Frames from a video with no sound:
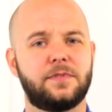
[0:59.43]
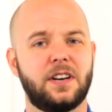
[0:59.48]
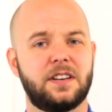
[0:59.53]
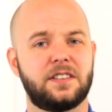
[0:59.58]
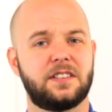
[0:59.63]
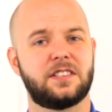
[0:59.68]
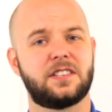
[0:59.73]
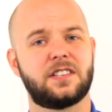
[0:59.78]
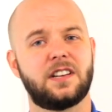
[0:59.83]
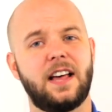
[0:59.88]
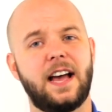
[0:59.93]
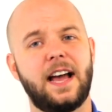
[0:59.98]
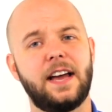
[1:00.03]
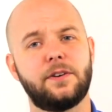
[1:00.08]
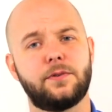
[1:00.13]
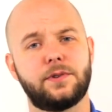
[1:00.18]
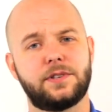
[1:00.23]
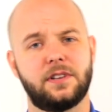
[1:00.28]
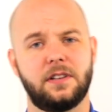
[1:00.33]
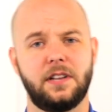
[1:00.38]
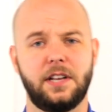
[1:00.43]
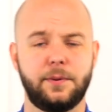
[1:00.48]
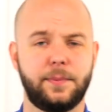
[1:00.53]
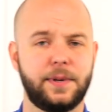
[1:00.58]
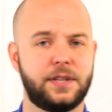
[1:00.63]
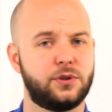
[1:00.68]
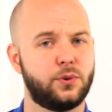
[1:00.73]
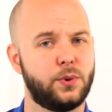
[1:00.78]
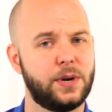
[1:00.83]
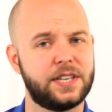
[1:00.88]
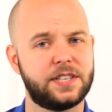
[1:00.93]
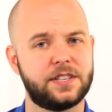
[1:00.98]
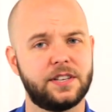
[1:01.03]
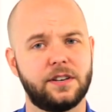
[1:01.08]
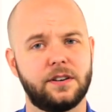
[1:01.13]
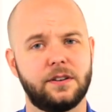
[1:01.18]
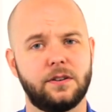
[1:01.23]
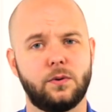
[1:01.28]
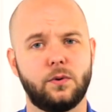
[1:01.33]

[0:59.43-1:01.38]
doesn't slide, or it's a little bit twisted